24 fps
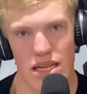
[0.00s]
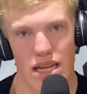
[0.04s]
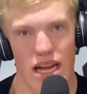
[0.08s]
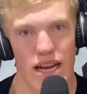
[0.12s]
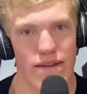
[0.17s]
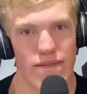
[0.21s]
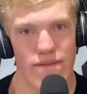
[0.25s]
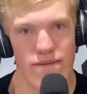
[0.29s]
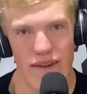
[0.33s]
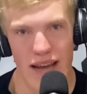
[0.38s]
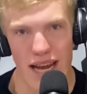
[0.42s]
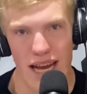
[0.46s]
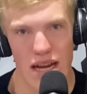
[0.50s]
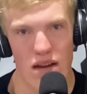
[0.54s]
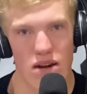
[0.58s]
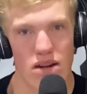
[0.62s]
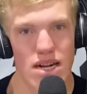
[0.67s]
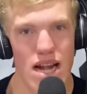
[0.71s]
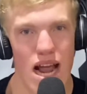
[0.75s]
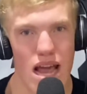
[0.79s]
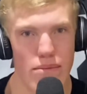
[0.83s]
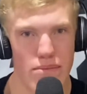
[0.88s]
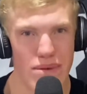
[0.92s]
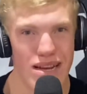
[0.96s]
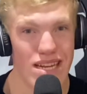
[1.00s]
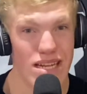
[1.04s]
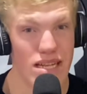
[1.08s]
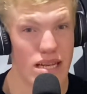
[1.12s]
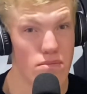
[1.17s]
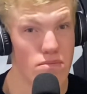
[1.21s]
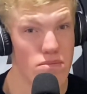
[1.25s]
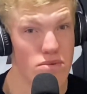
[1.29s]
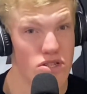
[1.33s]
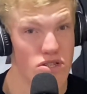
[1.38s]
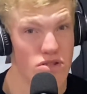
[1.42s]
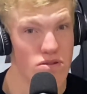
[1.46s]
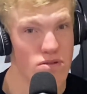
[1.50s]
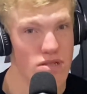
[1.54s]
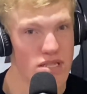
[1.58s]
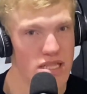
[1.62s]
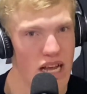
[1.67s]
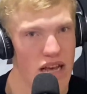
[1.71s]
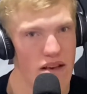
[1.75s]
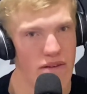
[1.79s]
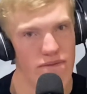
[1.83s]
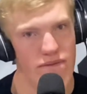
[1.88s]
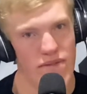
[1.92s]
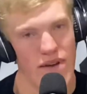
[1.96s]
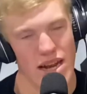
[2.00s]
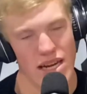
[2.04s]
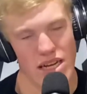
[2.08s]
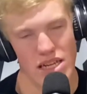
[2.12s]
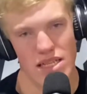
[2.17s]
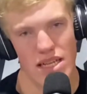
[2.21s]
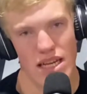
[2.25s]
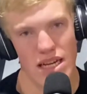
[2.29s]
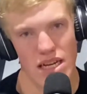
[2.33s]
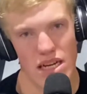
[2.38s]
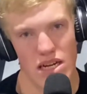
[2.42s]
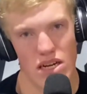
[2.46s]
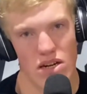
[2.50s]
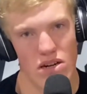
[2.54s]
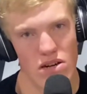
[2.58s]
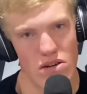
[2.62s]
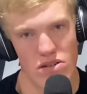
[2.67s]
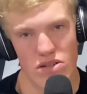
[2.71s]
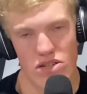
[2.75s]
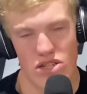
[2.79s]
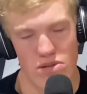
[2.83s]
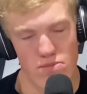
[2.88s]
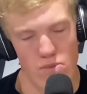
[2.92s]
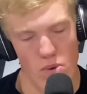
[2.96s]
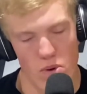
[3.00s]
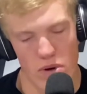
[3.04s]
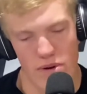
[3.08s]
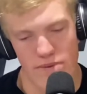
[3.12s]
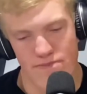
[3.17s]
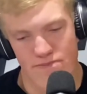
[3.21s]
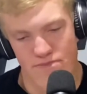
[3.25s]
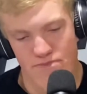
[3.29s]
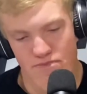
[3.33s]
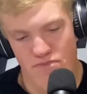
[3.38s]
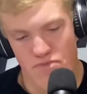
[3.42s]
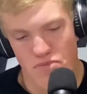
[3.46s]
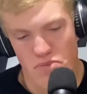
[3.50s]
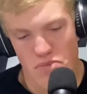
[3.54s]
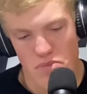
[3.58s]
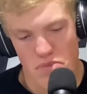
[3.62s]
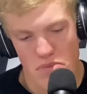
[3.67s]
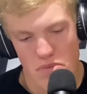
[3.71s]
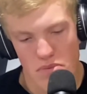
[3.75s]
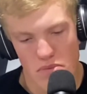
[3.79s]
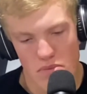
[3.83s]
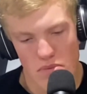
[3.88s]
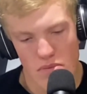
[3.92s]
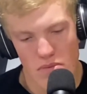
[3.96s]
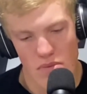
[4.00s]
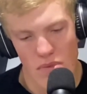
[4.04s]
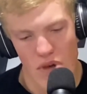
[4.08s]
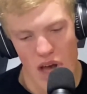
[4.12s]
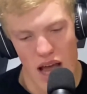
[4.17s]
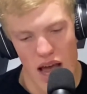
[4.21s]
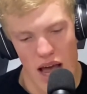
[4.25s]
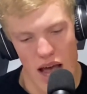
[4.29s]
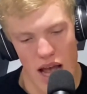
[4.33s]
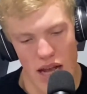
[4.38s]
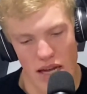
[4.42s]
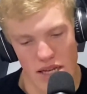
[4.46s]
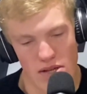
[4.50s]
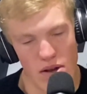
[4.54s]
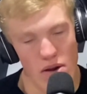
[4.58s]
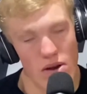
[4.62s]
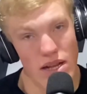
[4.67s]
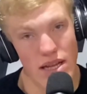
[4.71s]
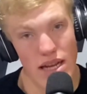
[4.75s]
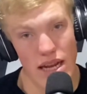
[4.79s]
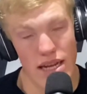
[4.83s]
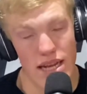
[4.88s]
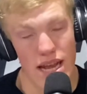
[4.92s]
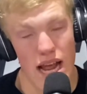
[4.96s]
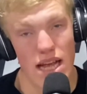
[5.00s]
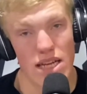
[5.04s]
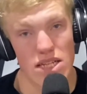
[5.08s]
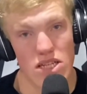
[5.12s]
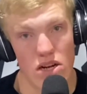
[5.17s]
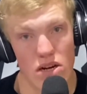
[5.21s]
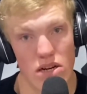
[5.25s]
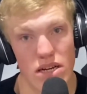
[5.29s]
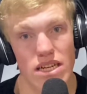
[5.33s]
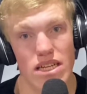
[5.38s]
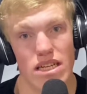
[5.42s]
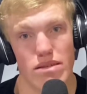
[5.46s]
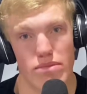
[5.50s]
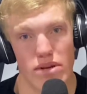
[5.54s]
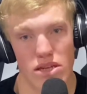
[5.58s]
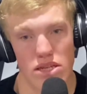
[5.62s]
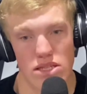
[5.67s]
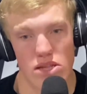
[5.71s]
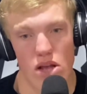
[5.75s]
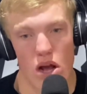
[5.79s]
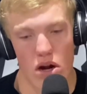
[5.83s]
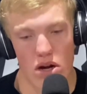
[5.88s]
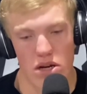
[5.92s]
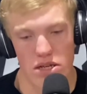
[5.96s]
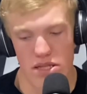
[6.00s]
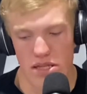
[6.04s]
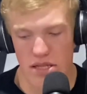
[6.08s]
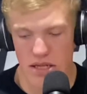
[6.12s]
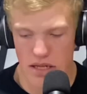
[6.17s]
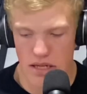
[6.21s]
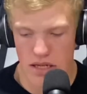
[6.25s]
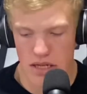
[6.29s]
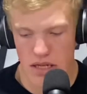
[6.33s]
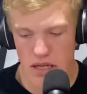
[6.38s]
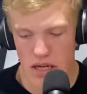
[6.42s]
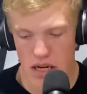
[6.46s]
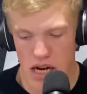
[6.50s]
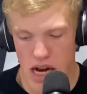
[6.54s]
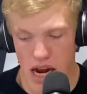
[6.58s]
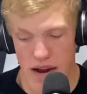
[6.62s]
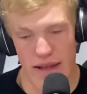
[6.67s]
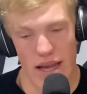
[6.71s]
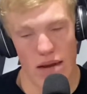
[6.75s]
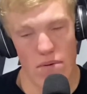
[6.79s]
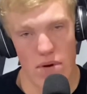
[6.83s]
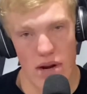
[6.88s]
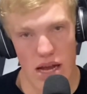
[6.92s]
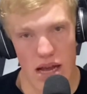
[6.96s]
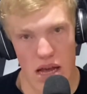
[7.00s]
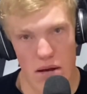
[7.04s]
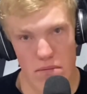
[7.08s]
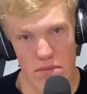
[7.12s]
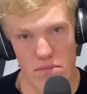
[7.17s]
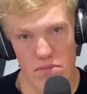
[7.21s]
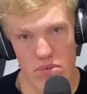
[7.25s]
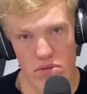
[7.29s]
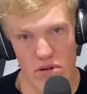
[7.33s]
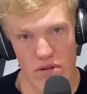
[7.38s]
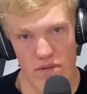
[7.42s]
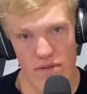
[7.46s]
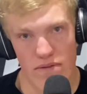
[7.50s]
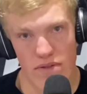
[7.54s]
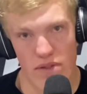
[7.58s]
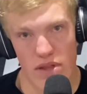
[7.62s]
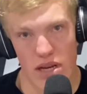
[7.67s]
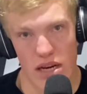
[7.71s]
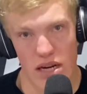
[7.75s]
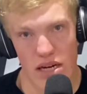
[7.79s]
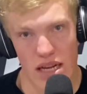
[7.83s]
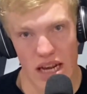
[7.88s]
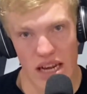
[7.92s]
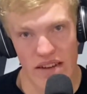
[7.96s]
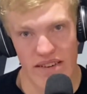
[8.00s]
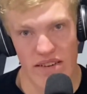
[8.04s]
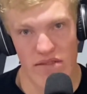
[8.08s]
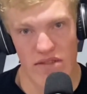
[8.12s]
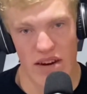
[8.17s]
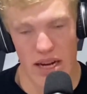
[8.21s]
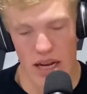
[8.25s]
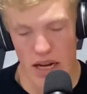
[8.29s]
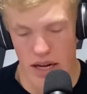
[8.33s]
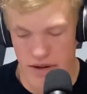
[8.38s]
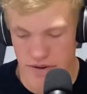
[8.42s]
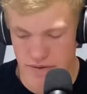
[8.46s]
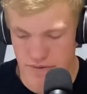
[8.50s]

like fake or not being their true self, I just think you're hurting your sport. Uh, so I think NASCAR needs to build stars if they want to help improve their TV rating.